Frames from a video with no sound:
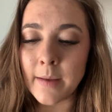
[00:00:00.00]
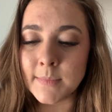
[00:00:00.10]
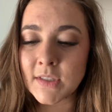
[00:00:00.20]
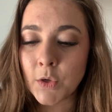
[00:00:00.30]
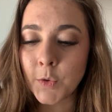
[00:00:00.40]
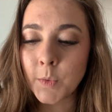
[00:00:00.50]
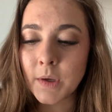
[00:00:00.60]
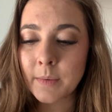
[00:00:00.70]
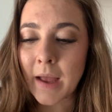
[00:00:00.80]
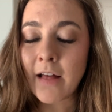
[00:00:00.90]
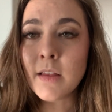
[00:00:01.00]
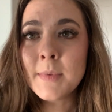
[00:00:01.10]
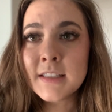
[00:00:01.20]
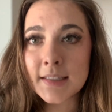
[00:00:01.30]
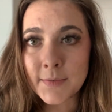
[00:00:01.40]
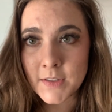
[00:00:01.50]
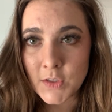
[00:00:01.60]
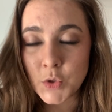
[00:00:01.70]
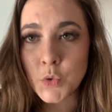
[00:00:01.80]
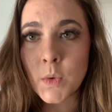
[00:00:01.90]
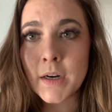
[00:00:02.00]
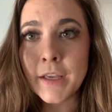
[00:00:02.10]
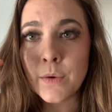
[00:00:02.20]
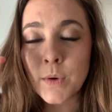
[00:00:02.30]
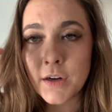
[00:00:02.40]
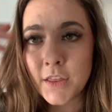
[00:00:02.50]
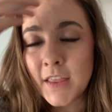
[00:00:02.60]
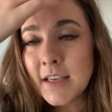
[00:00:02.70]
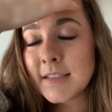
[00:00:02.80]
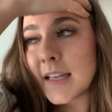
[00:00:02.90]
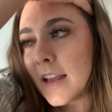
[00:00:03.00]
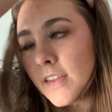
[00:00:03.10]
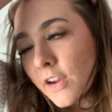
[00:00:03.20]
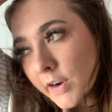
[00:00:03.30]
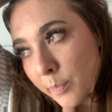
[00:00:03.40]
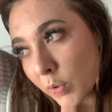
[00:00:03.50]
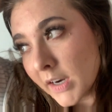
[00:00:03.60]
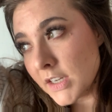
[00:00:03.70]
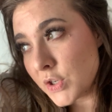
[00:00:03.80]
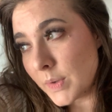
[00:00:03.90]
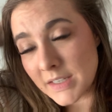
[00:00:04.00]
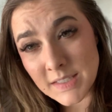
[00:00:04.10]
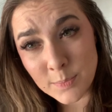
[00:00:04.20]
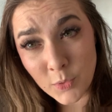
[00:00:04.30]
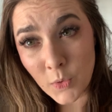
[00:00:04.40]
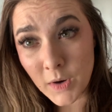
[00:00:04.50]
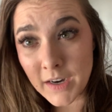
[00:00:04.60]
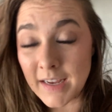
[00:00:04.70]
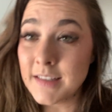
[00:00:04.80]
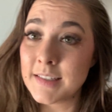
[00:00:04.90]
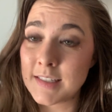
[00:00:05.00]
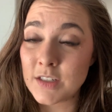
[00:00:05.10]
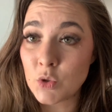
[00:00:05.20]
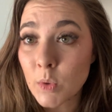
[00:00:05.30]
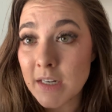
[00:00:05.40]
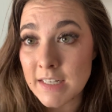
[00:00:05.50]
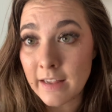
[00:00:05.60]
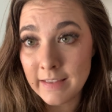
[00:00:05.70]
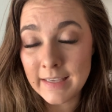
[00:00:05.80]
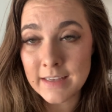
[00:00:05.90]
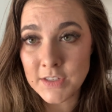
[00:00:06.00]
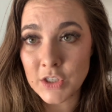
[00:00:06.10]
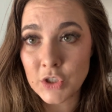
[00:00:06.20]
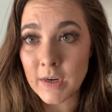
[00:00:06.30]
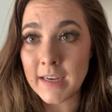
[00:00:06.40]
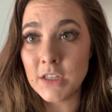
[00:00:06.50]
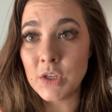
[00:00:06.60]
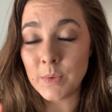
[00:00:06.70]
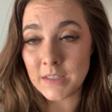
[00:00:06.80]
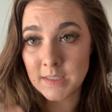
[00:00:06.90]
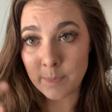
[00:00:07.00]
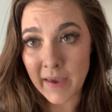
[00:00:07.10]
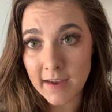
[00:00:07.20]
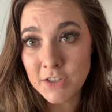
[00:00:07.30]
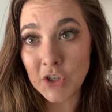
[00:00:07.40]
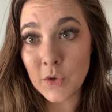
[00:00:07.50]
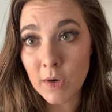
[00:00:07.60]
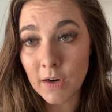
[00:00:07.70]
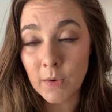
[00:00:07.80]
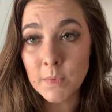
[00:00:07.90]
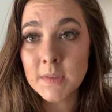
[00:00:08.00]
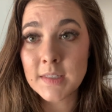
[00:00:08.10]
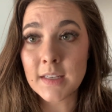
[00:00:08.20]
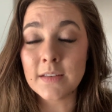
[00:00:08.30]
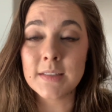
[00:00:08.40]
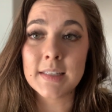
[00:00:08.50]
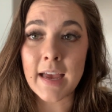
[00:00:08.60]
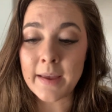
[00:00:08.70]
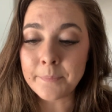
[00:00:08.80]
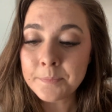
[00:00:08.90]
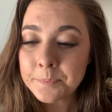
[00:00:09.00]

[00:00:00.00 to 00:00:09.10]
So elements of a story, or things that I think are important to explore in storytelling as you're trying to expand your own skill set,